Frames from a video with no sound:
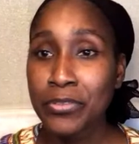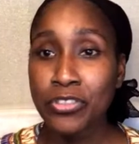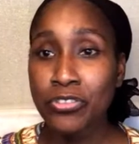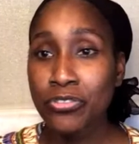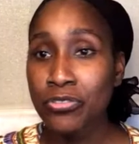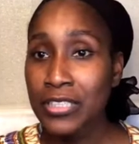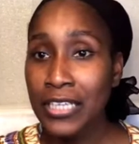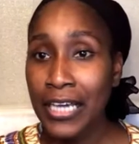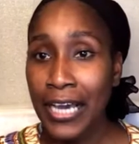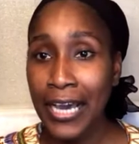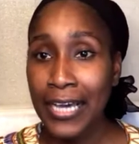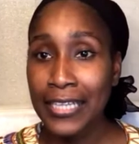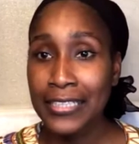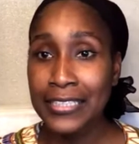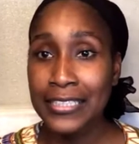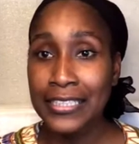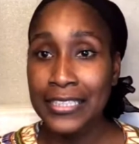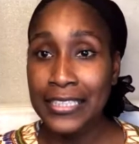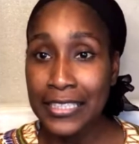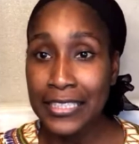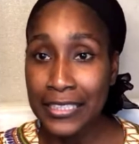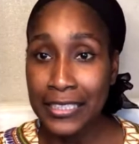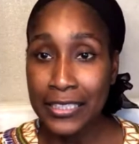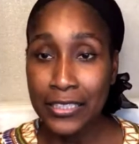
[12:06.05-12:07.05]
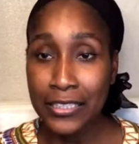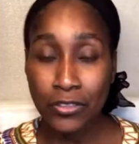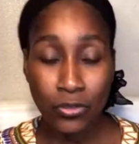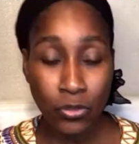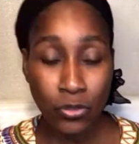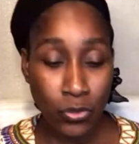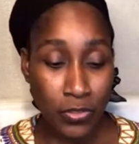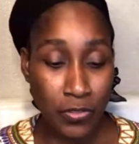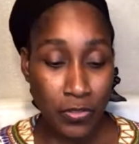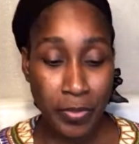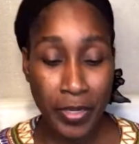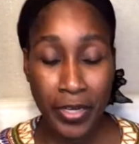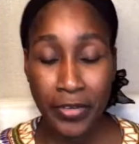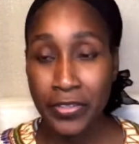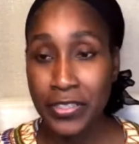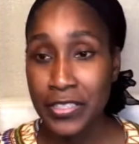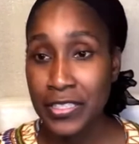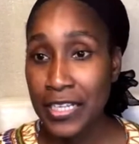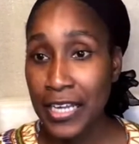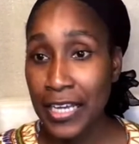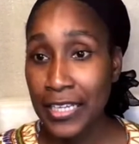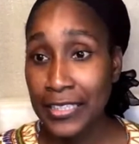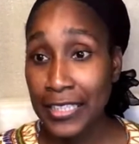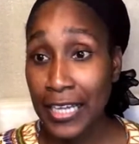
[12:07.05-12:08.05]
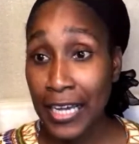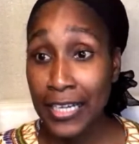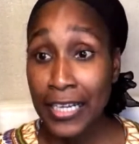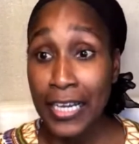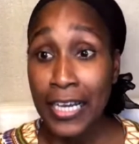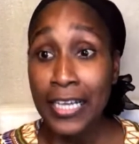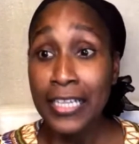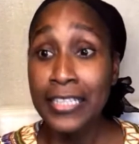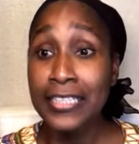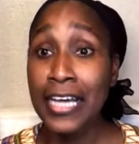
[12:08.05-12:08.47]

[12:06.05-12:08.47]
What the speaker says: but you can't eat those berries like that.